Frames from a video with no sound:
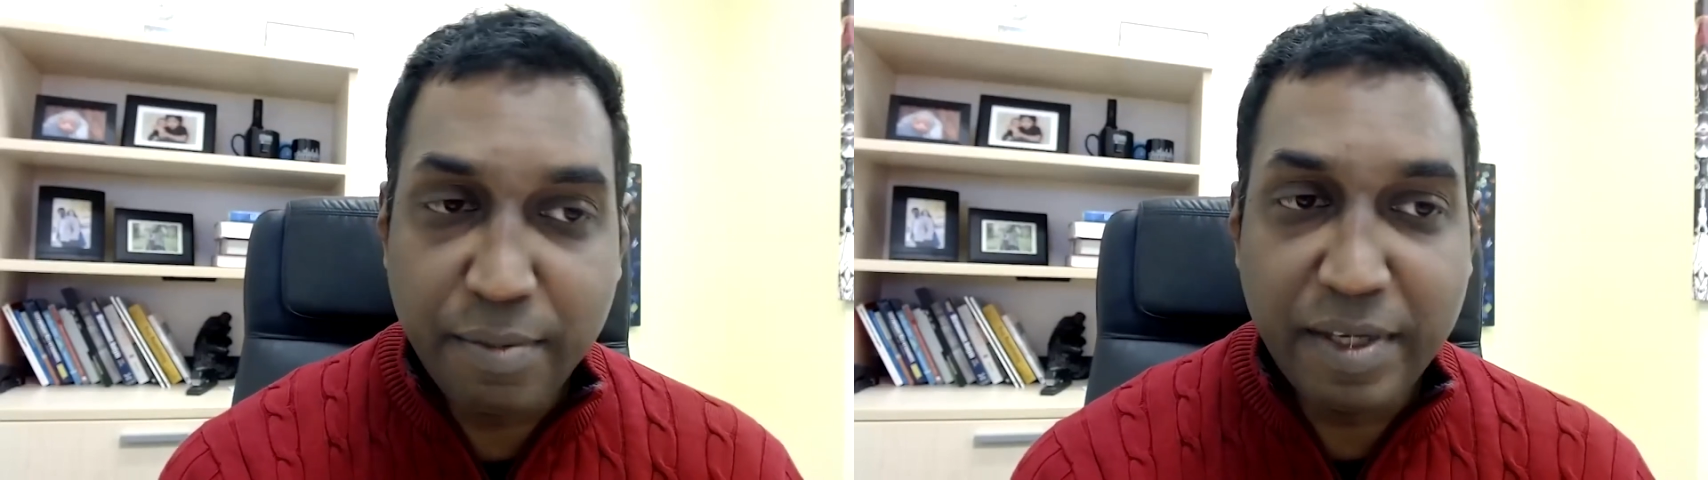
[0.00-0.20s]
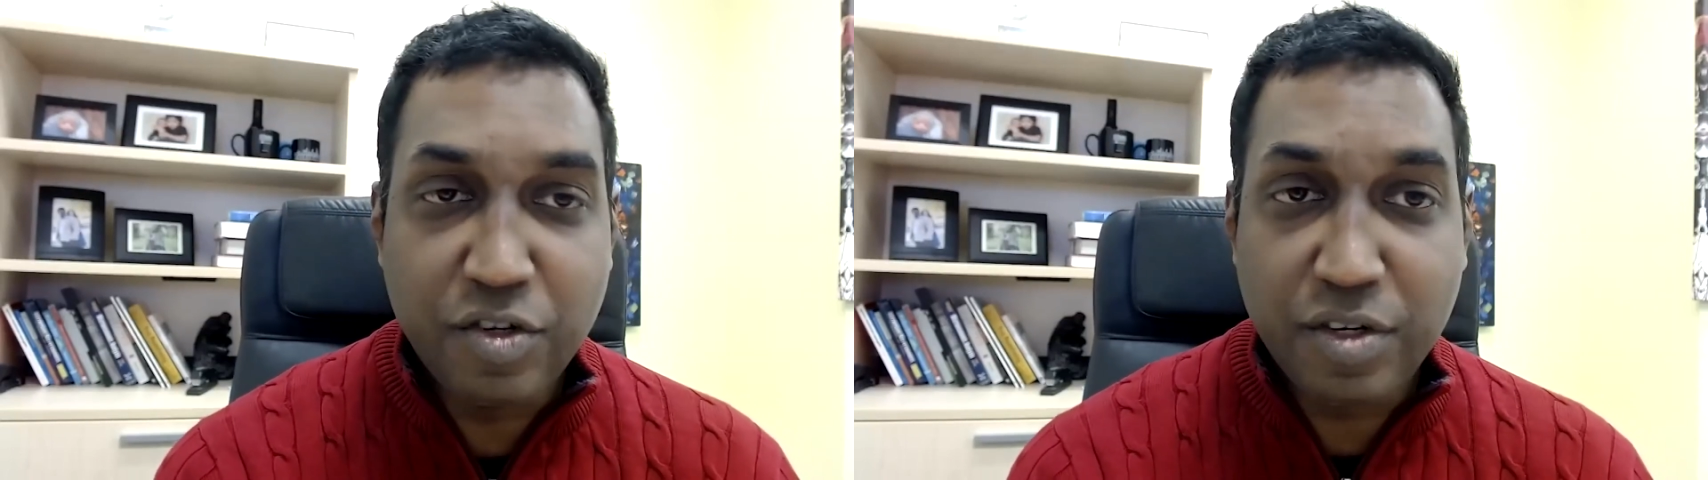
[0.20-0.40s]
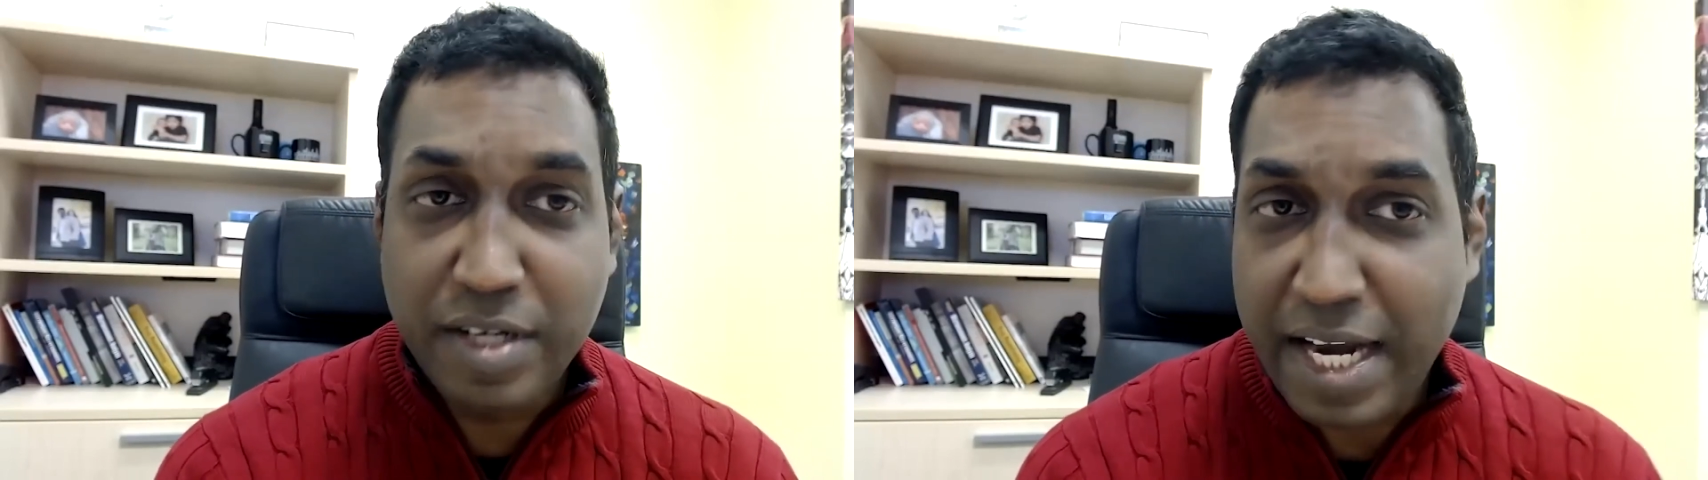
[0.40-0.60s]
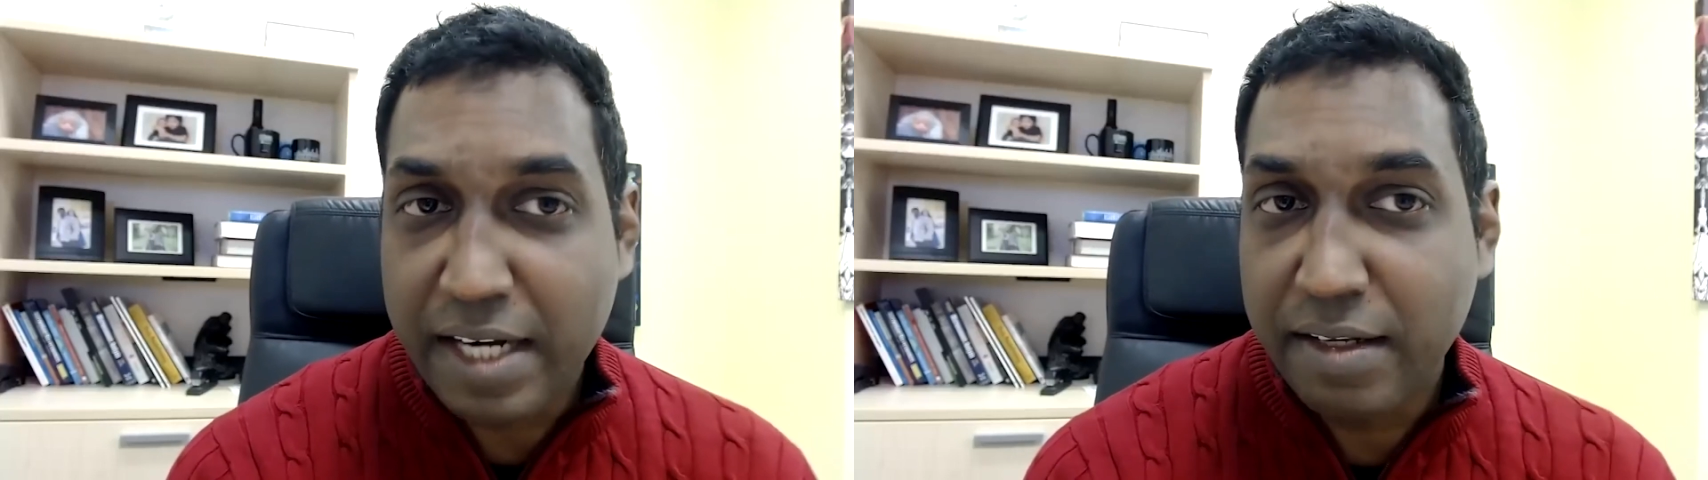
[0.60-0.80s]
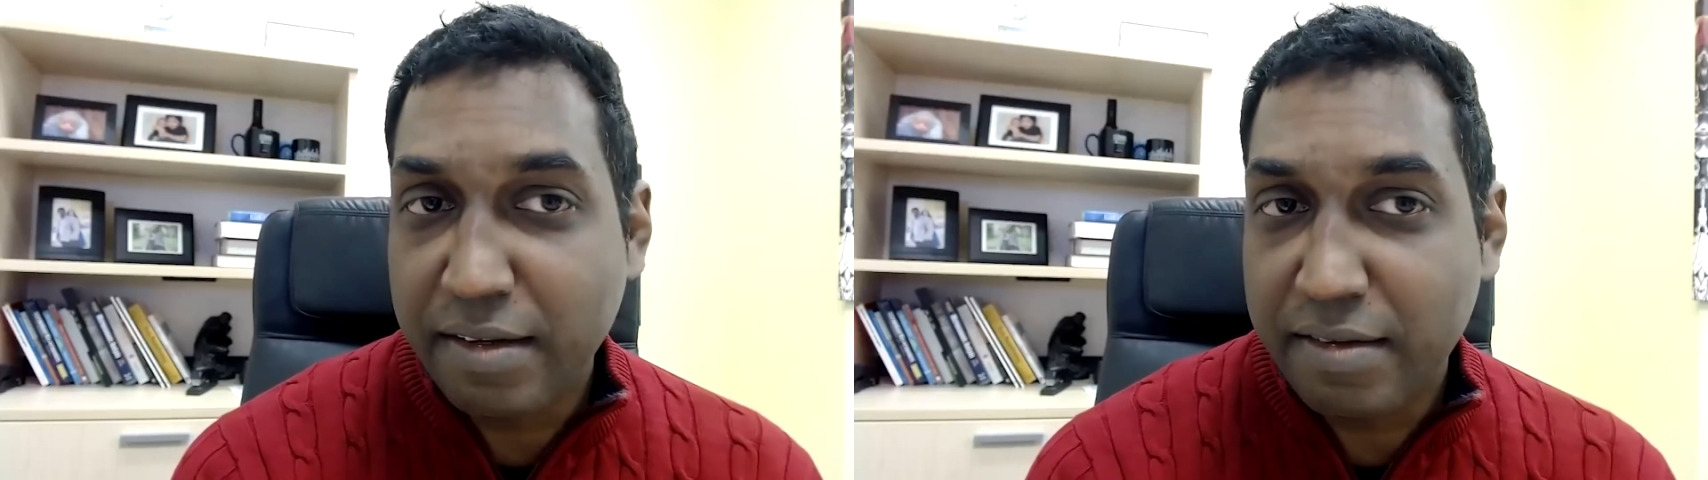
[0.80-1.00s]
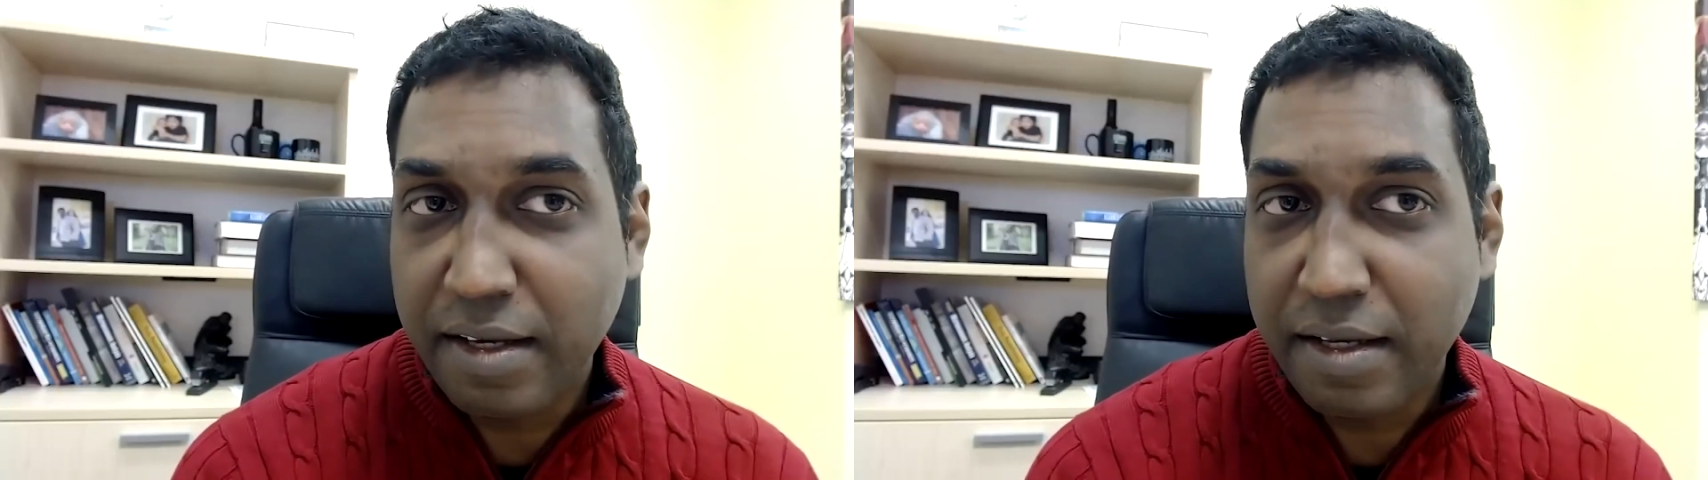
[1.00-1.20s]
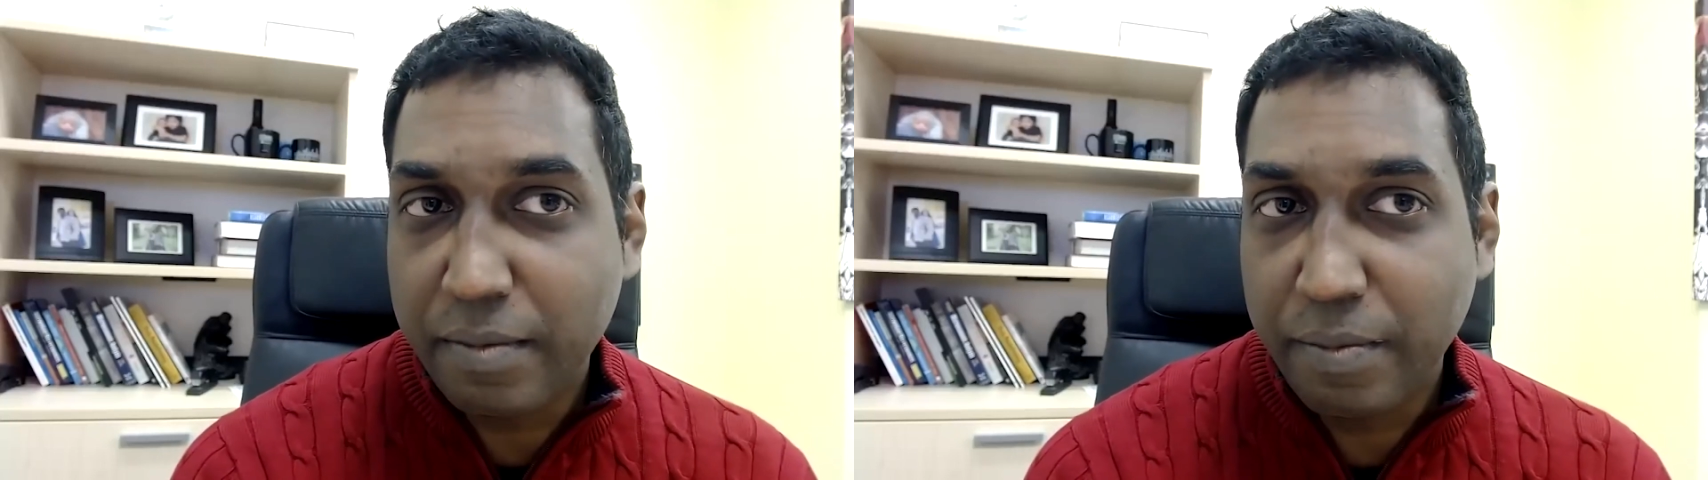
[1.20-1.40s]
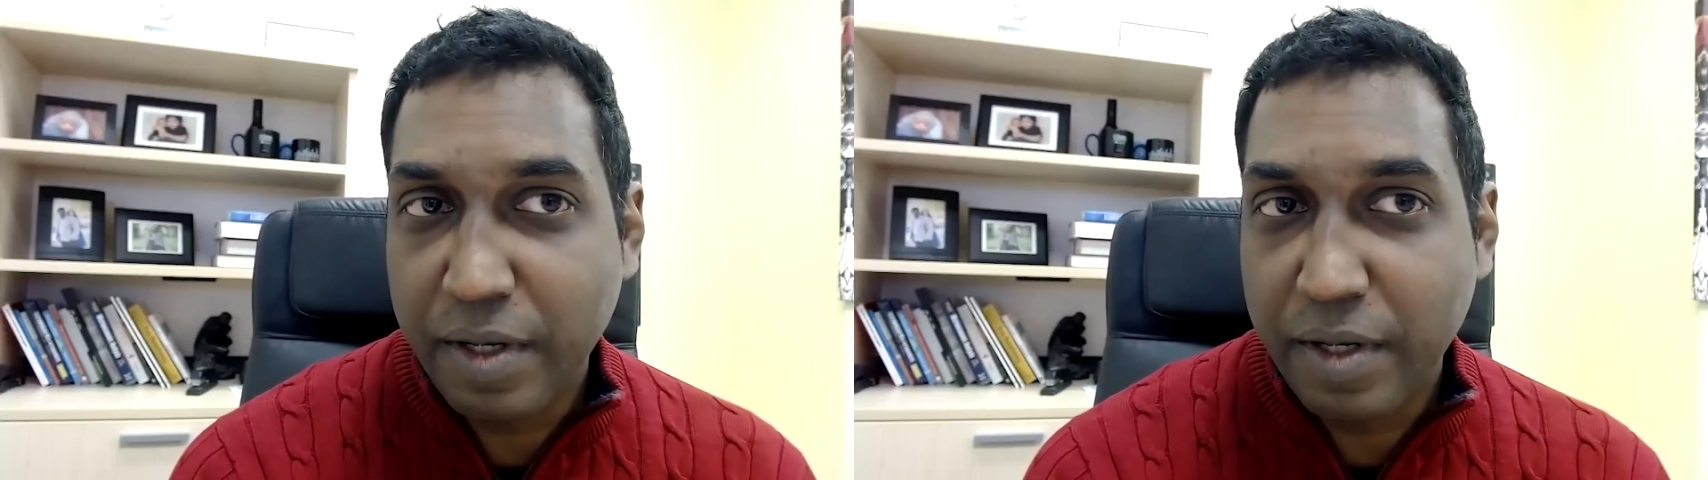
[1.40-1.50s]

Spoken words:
to be genetic descent,